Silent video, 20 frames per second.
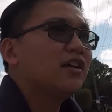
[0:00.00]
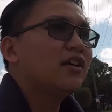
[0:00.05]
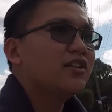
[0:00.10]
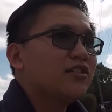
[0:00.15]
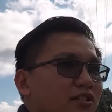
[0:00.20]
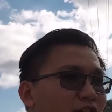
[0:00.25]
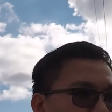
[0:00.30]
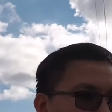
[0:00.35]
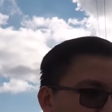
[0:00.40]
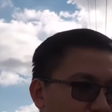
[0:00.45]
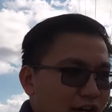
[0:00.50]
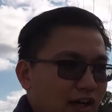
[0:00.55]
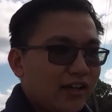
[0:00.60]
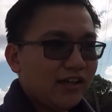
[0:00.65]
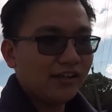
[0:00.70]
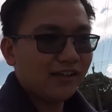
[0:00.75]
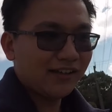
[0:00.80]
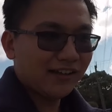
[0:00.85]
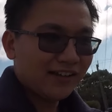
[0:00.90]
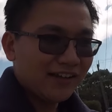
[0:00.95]
So okay,
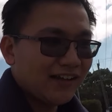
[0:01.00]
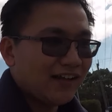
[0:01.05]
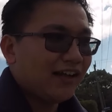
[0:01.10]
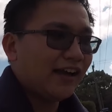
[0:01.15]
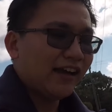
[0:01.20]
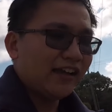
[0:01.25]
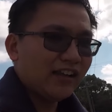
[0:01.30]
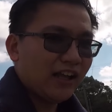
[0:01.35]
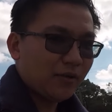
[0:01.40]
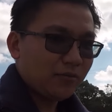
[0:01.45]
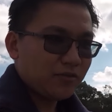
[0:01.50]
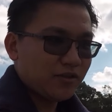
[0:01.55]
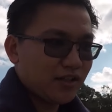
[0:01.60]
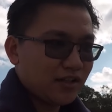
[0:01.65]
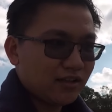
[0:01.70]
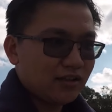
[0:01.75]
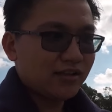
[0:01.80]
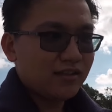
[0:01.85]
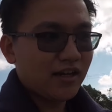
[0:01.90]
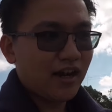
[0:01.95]
enough chit
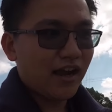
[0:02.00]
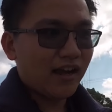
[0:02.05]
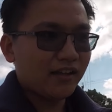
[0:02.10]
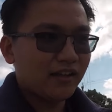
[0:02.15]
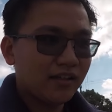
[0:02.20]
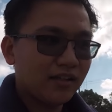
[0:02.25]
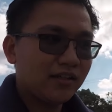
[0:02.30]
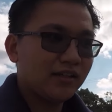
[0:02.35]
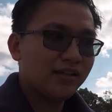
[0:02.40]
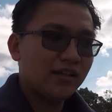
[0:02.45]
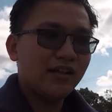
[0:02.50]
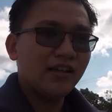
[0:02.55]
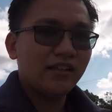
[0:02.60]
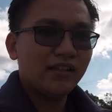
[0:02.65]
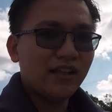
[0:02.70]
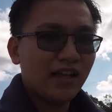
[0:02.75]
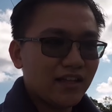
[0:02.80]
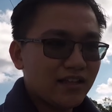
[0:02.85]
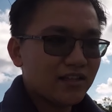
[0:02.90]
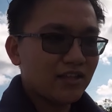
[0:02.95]
chat.
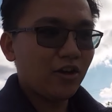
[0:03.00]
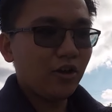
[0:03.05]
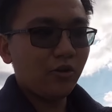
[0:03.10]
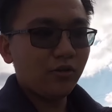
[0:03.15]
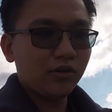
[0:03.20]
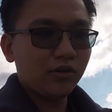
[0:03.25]
That's all.